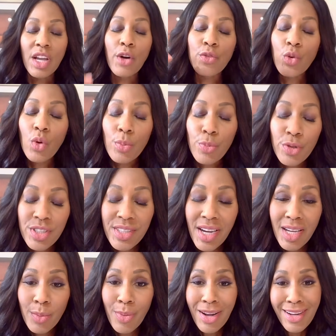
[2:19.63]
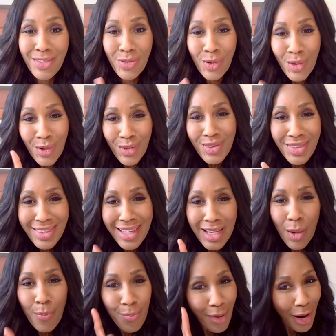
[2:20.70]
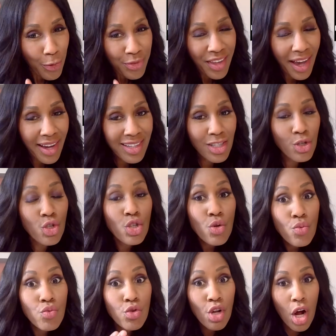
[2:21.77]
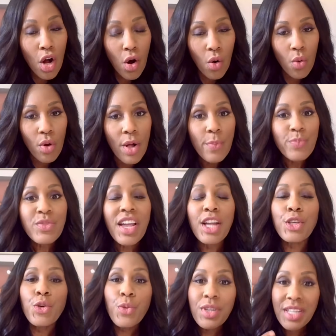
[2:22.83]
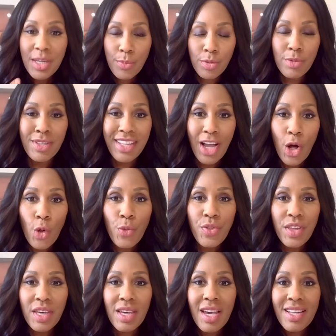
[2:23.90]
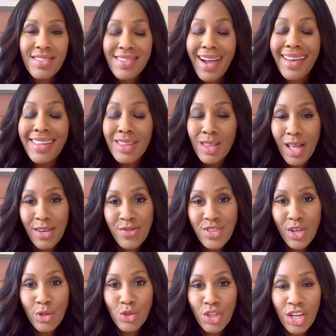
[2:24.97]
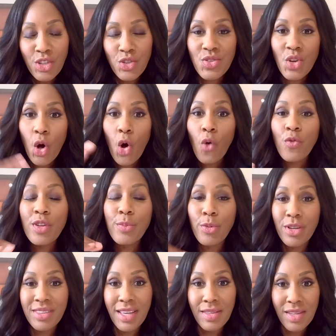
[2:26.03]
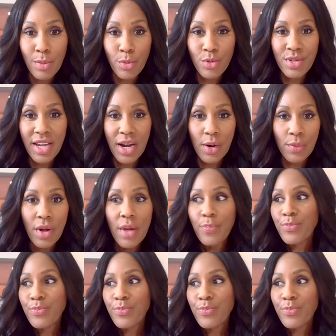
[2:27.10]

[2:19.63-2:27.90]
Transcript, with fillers: Now, if you are pre diabetic, the good thing about that is you know and you can implement healthy diet and lifestyle changes to hopefully bring that number down.